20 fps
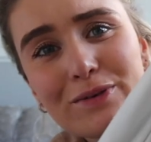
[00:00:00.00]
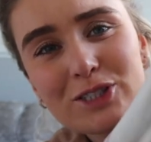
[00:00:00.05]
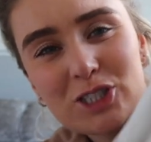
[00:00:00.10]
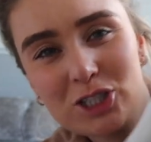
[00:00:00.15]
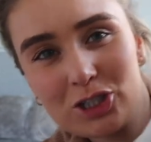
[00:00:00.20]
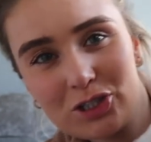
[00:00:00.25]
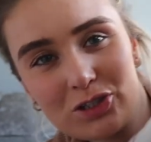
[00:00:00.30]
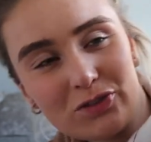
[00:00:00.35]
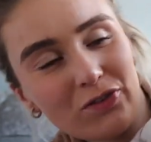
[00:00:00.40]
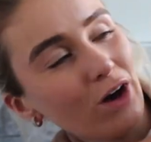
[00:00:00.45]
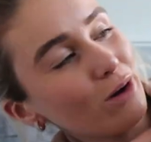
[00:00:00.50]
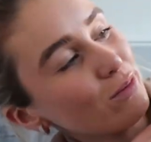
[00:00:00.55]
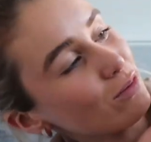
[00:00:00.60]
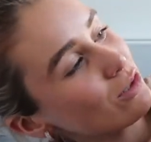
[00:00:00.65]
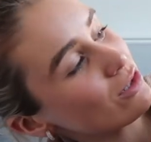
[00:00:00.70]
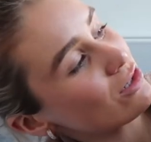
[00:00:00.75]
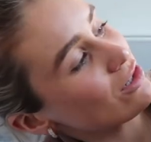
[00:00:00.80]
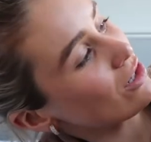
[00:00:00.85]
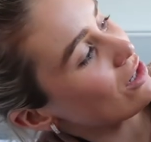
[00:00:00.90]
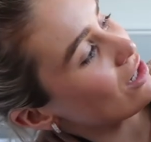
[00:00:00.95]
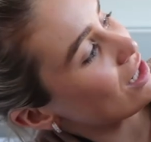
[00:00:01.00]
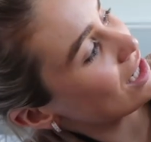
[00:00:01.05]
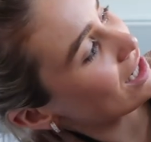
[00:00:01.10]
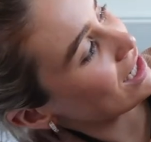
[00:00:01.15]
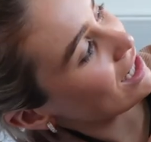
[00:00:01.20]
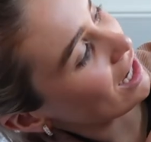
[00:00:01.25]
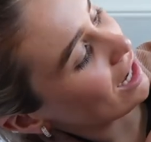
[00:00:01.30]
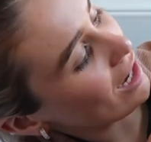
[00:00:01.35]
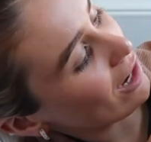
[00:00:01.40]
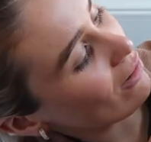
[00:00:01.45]
which I just thought was so
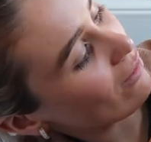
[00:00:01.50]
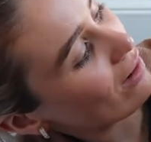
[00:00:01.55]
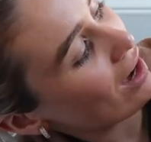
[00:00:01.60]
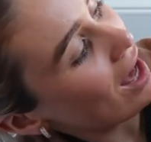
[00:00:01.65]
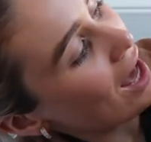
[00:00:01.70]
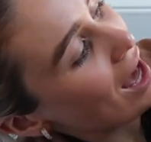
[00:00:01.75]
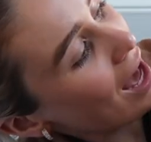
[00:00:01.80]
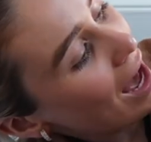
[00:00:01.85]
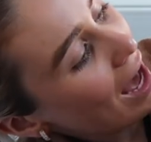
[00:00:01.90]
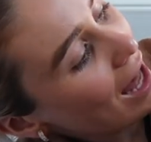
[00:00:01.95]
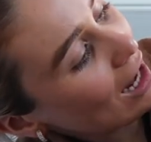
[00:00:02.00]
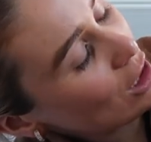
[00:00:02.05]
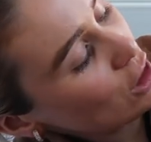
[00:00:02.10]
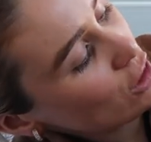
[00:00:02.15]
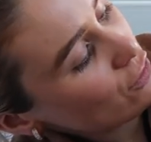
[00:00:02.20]
cute. I